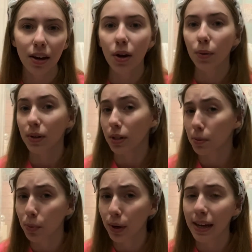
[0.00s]
what to
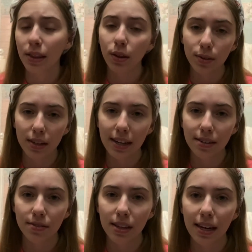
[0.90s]
bring, those kinds of
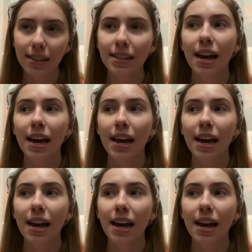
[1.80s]
things,